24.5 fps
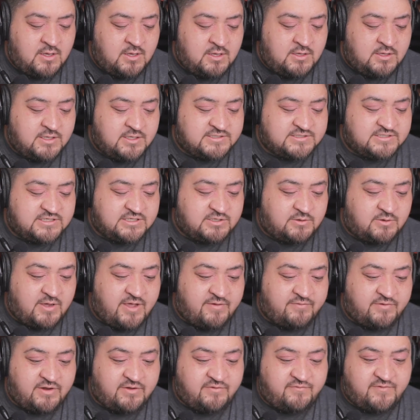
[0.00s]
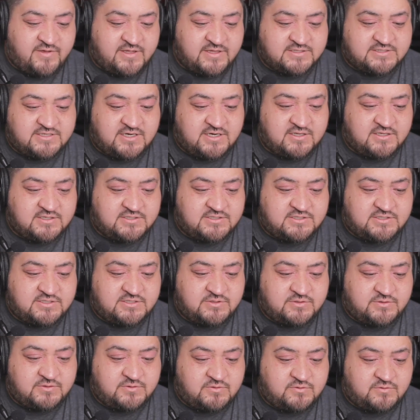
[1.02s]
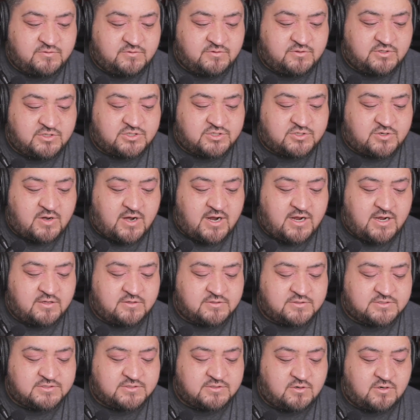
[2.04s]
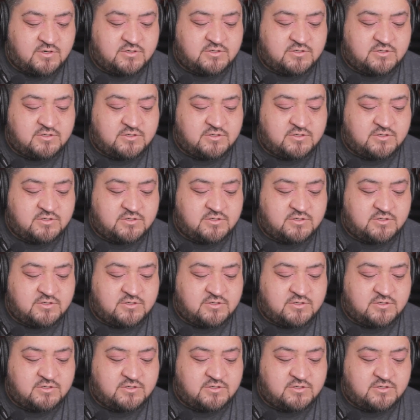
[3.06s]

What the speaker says: let's see, do I have any events here? Let's do the trials, or